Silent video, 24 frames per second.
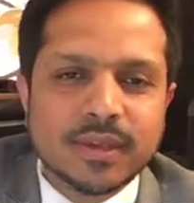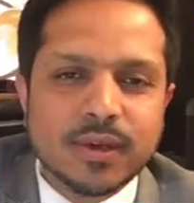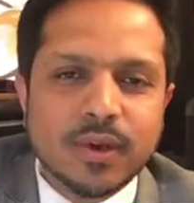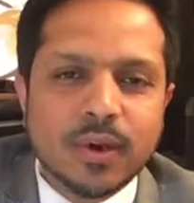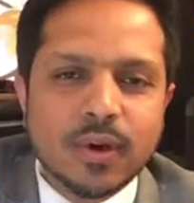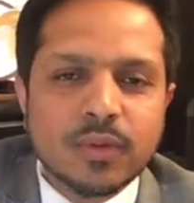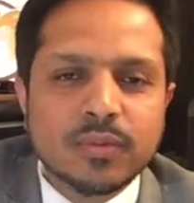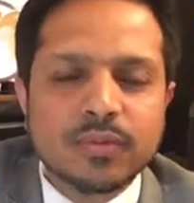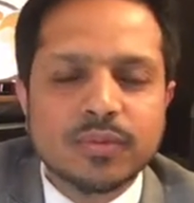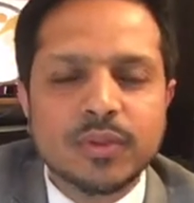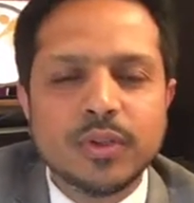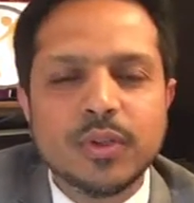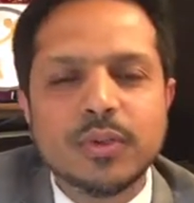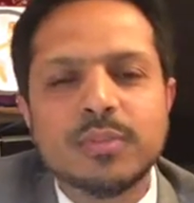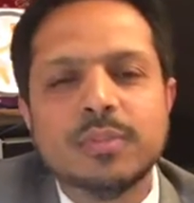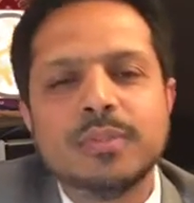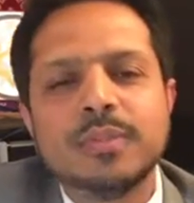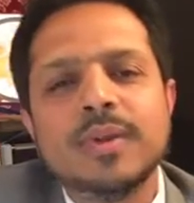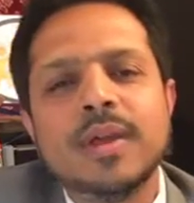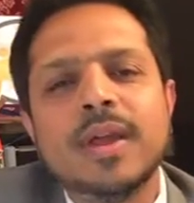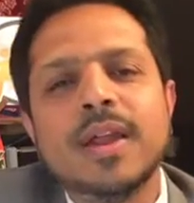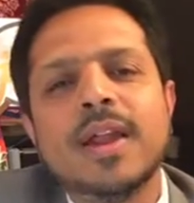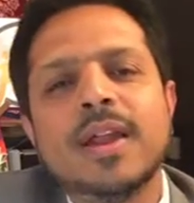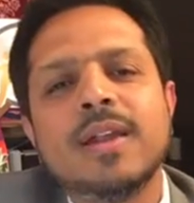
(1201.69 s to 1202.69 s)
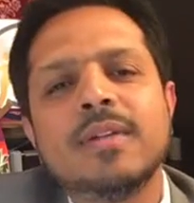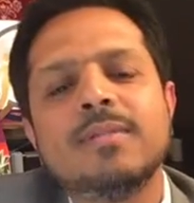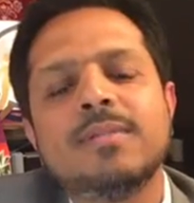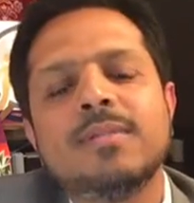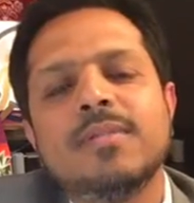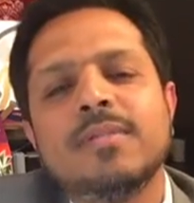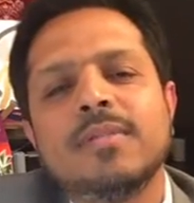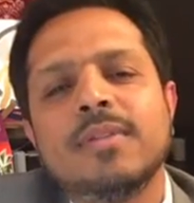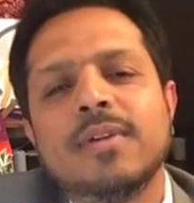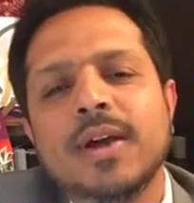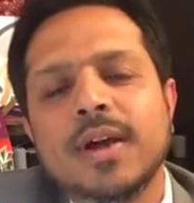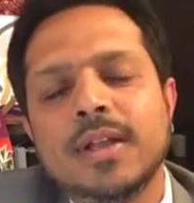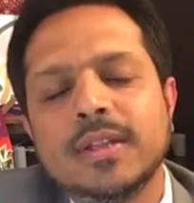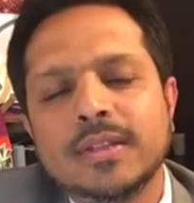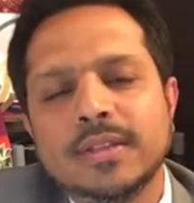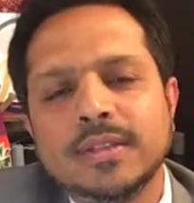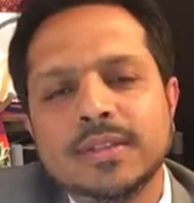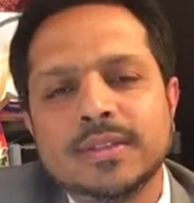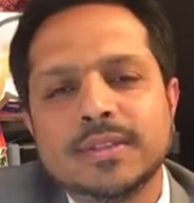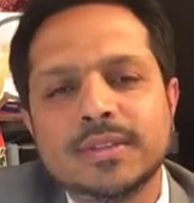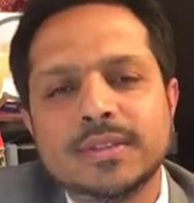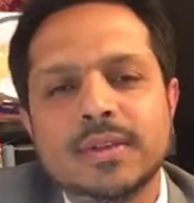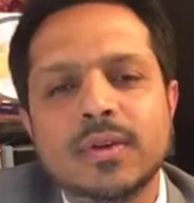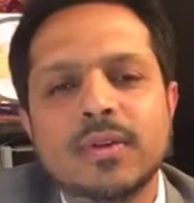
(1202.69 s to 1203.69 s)
of your
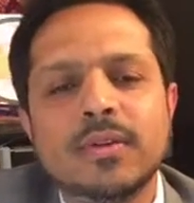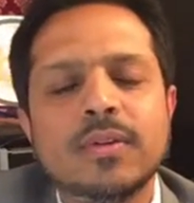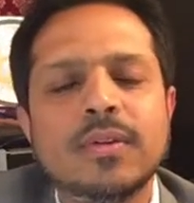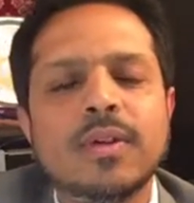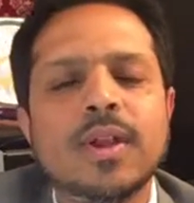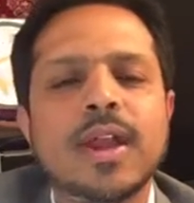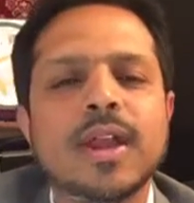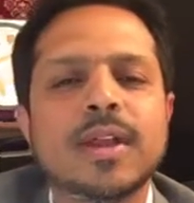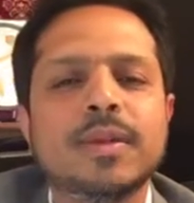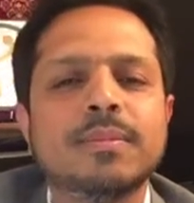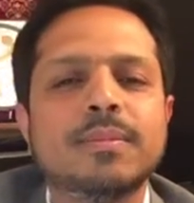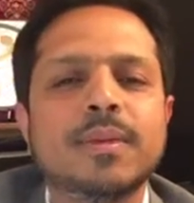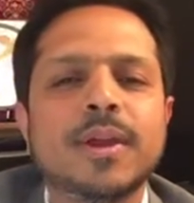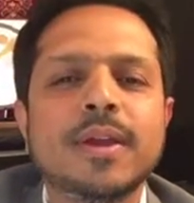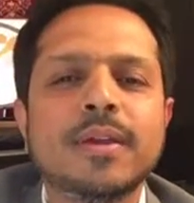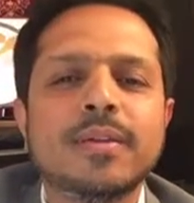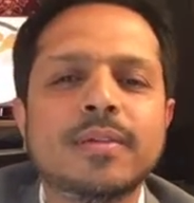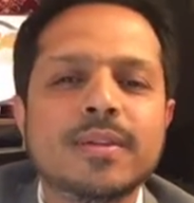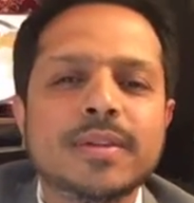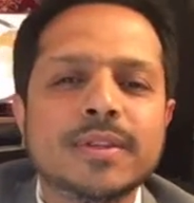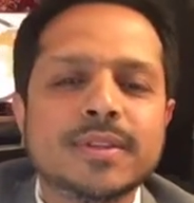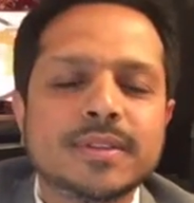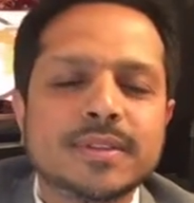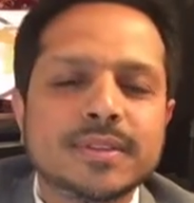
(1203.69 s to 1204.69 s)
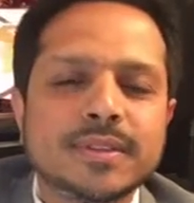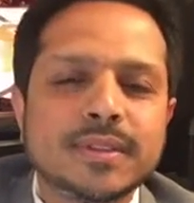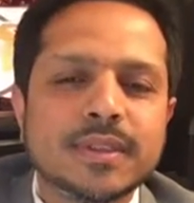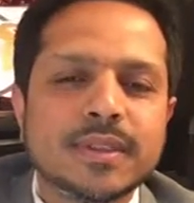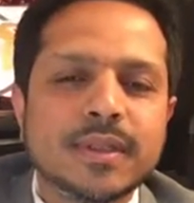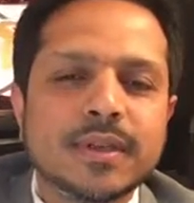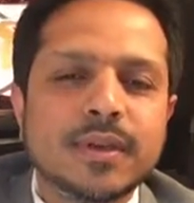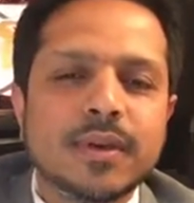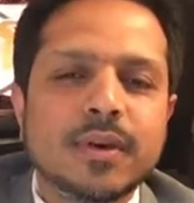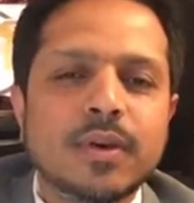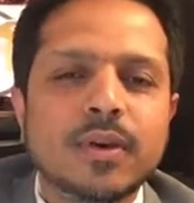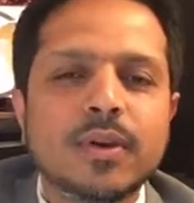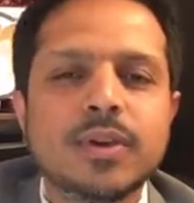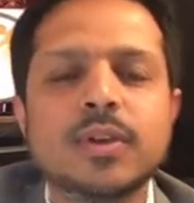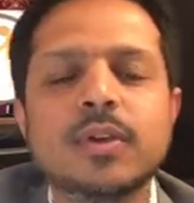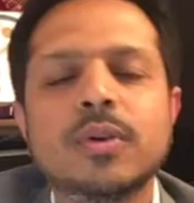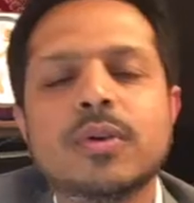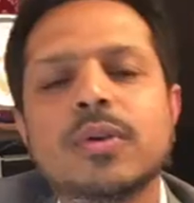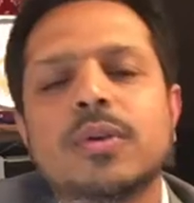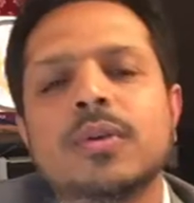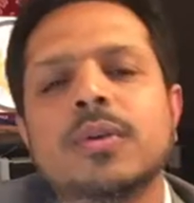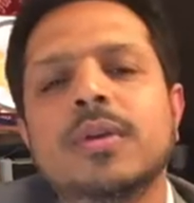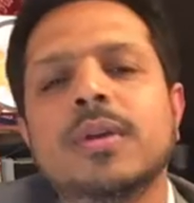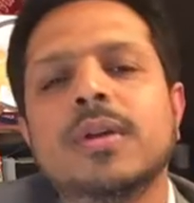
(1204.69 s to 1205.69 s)
grandfathers or grandparents or
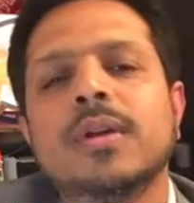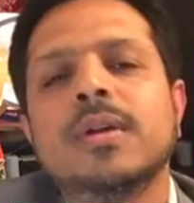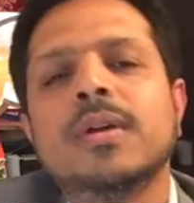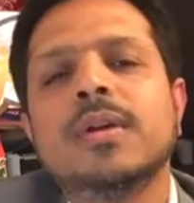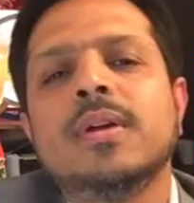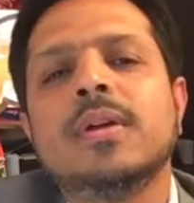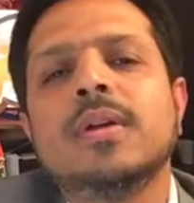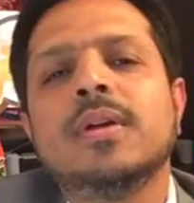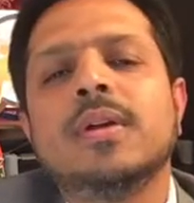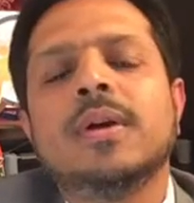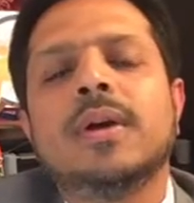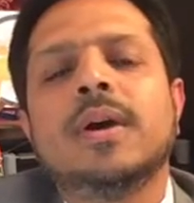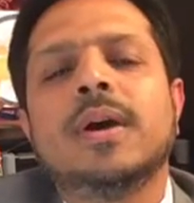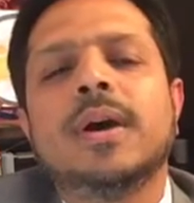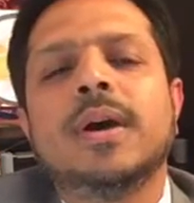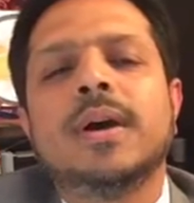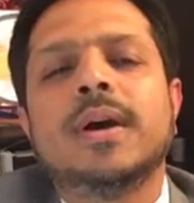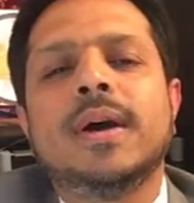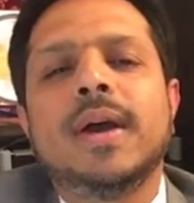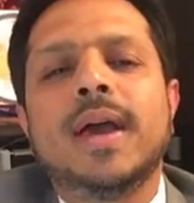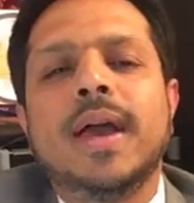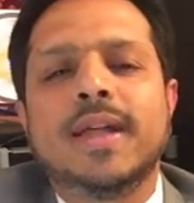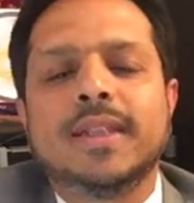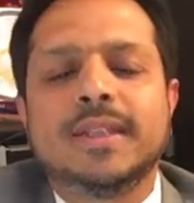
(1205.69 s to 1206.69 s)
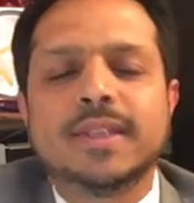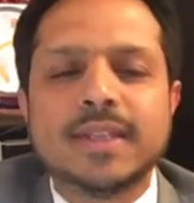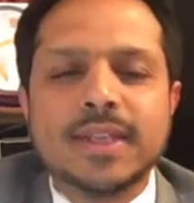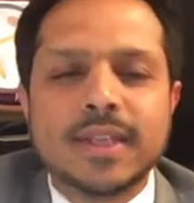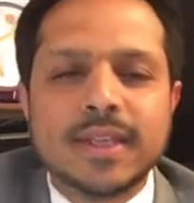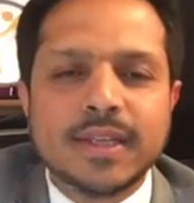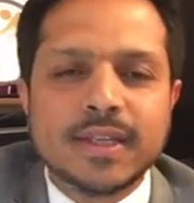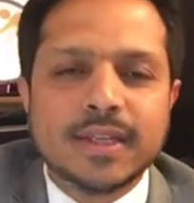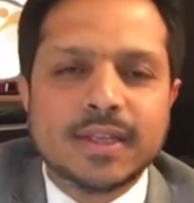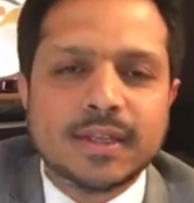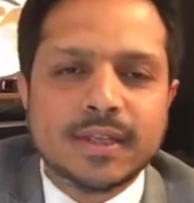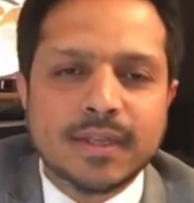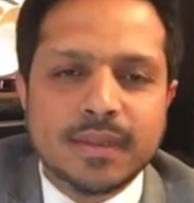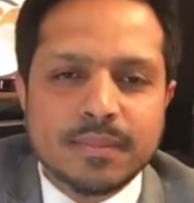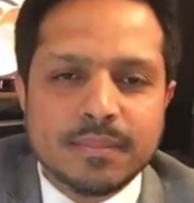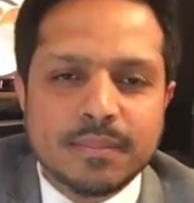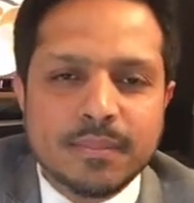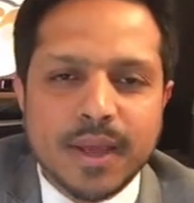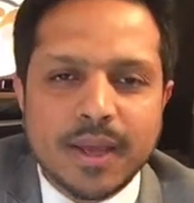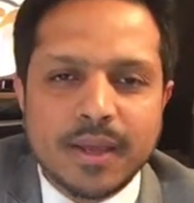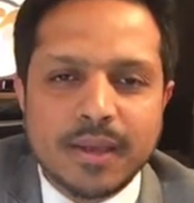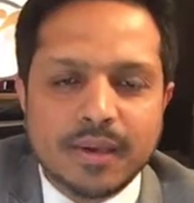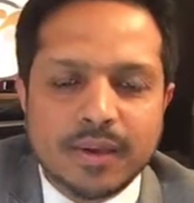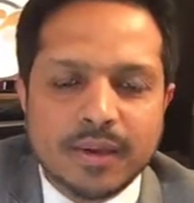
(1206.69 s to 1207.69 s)
your ethnic
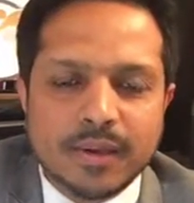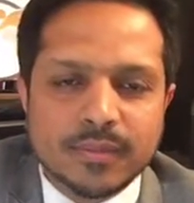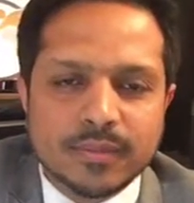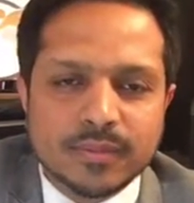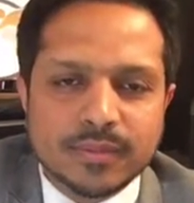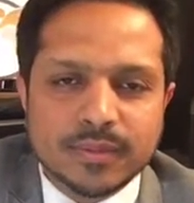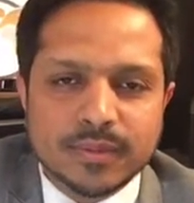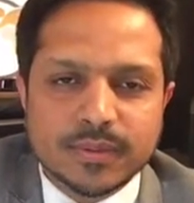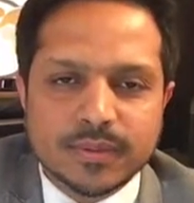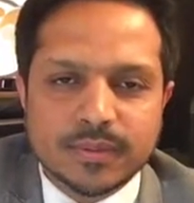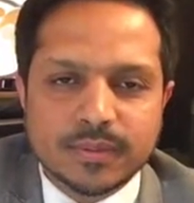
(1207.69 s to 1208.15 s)
background.